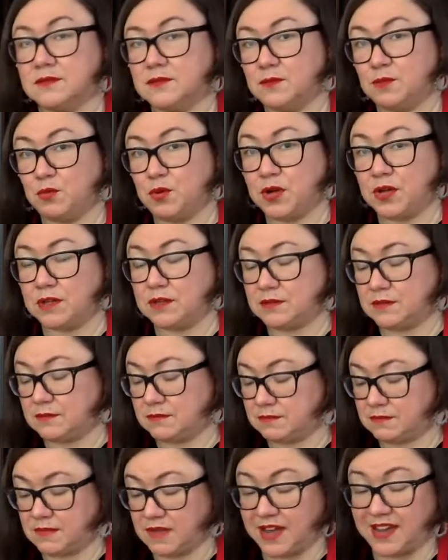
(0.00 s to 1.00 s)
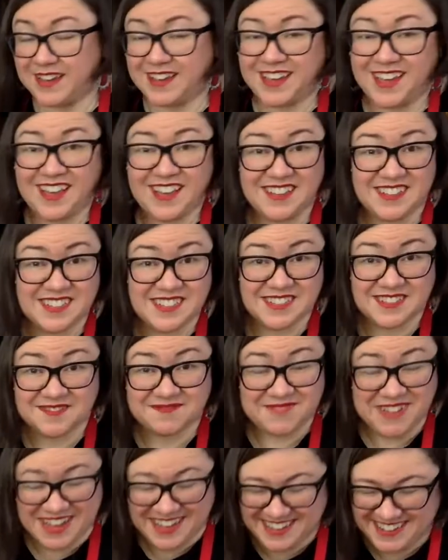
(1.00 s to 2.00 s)
Well, I guess.
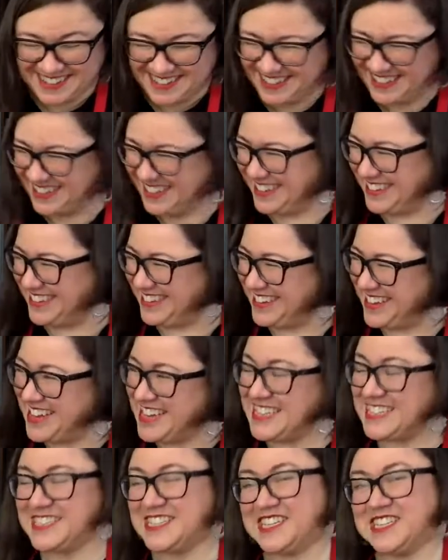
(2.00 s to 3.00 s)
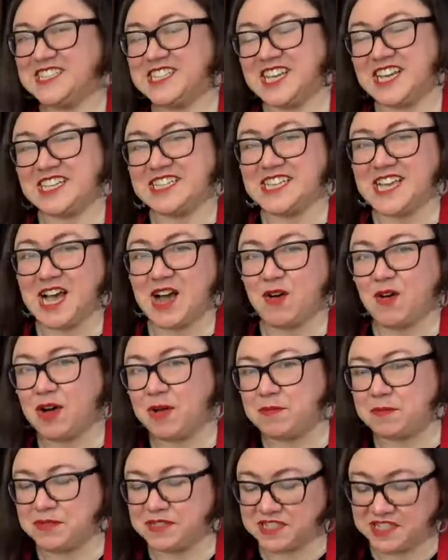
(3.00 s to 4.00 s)
Since that's how I
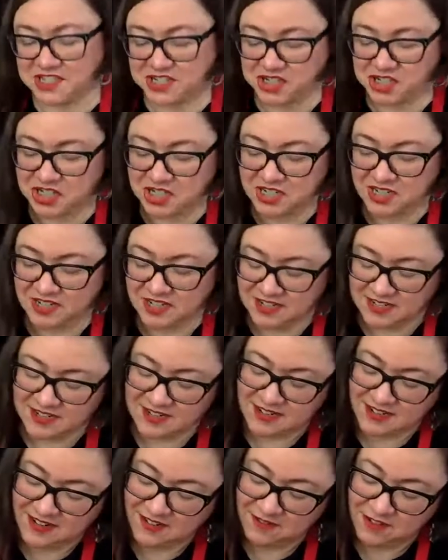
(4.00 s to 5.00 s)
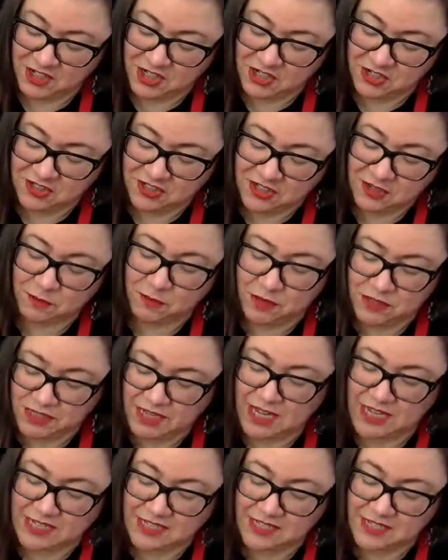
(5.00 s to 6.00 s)
positioned it originally, was
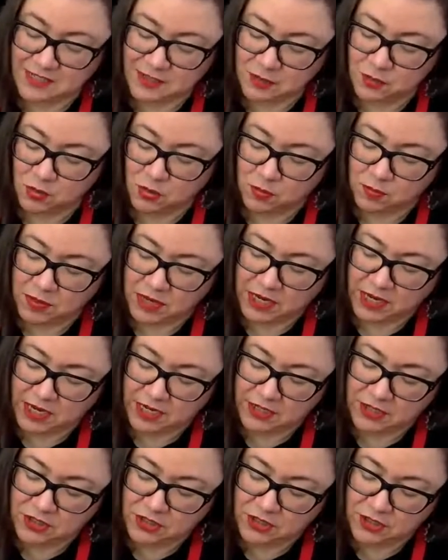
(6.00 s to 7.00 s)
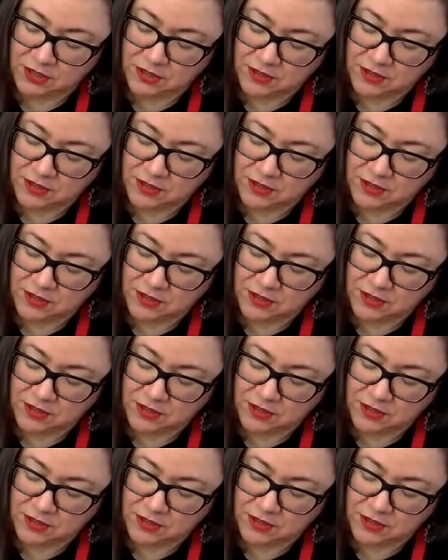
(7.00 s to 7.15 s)
as this whole page.